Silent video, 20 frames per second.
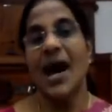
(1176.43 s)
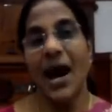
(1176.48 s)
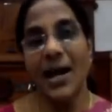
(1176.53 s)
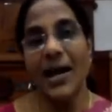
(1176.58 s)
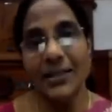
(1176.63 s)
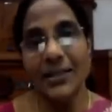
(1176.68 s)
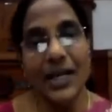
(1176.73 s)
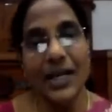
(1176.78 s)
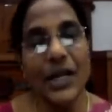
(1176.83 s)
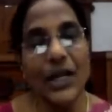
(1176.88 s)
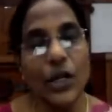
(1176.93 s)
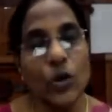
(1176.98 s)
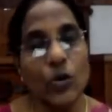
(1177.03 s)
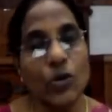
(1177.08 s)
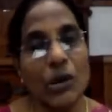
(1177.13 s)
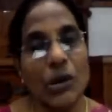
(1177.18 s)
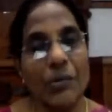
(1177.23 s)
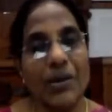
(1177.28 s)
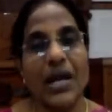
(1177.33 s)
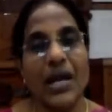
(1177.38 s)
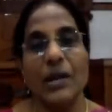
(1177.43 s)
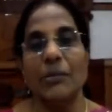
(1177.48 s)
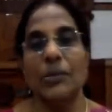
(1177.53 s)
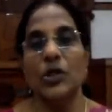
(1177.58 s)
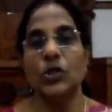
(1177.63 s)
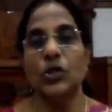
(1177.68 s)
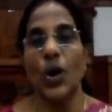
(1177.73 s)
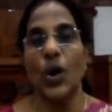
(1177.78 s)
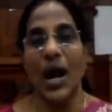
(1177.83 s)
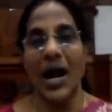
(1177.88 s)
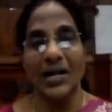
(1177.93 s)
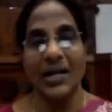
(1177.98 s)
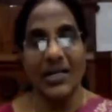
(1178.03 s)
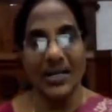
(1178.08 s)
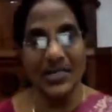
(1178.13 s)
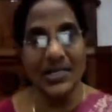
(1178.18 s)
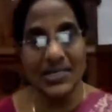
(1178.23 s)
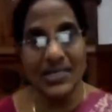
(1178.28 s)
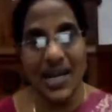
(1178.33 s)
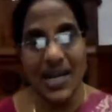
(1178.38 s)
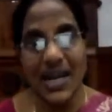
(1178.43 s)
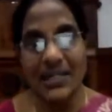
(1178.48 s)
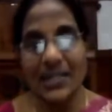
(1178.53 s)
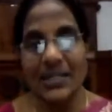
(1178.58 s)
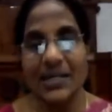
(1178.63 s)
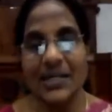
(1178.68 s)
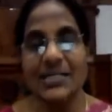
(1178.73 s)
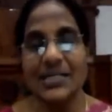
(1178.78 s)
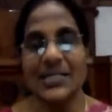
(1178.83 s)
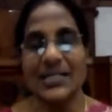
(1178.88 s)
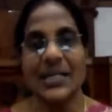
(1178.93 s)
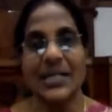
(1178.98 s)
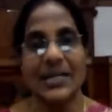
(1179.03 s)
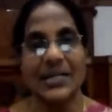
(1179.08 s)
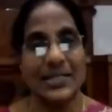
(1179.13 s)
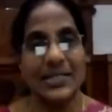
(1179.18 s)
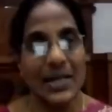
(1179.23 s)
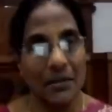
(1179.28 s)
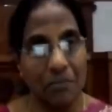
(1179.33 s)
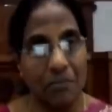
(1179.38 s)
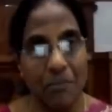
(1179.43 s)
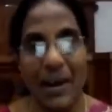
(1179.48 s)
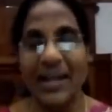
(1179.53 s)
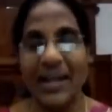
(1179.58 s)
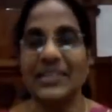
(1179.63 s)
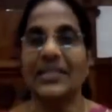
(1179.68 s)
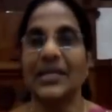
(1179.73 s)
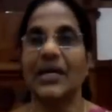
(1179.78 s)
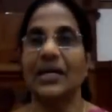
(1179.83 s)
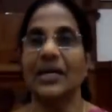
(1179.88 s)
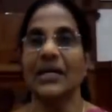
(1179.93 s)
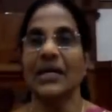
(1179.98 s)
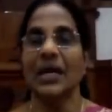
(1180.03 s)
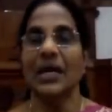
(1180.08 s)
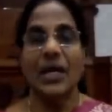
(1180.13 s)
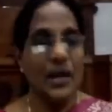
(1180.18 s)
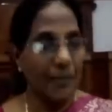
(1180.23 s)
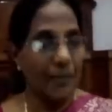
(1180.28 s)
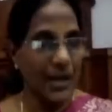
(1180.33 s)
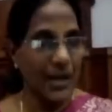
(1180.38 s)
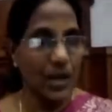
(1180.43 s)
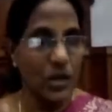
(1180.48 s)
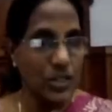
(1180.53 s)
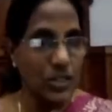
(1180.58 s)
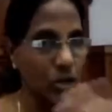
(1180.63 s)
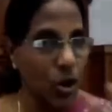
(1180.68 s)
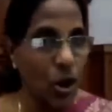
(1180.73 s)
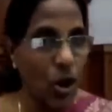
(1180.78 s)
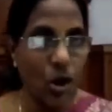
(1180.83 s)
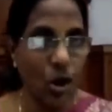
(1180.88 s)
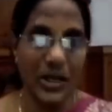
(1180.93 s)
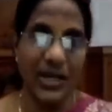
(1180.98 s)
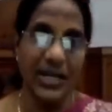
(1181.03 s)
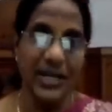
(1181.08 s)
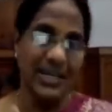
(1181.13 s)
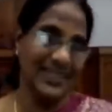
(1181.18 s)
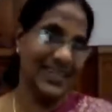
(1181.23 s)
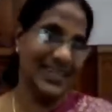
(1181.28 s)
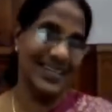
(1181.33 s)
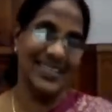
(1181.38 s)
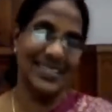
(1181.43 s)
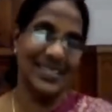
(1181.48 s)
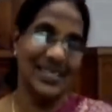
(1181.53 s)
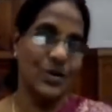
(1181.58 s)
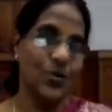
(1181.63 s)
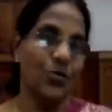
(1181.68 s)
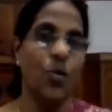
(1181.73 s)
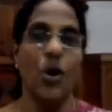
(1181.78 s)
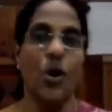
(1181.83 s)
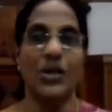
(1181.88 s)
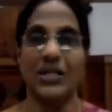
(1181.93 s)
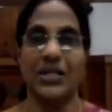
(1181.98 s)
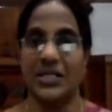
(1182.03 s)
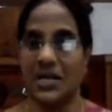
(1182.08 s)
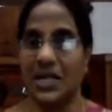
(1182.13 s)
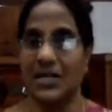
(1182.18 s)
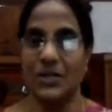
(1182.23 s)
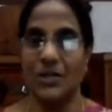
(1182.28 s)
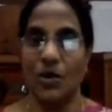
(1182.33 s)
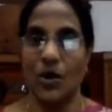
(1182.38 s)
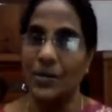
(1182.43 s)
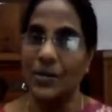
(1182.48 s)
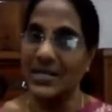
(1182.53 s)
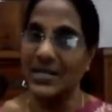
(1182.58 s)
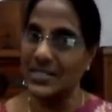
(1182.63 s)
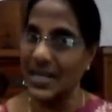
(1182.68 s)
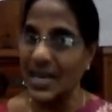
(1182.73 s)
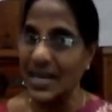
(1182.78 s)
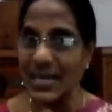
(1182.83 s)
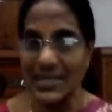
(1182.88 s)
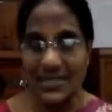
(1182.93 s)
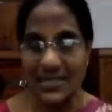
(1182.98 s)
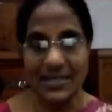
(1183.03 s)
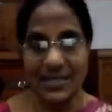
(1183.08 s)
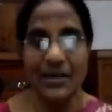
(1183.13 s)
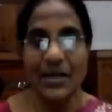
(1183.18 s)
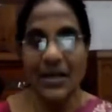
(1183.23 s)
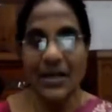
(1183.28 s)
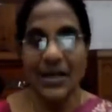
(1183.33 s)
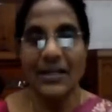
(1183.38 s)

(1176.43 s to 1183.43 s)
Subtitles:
I think you will be able to understand this lesson better because you already tasted what economics is.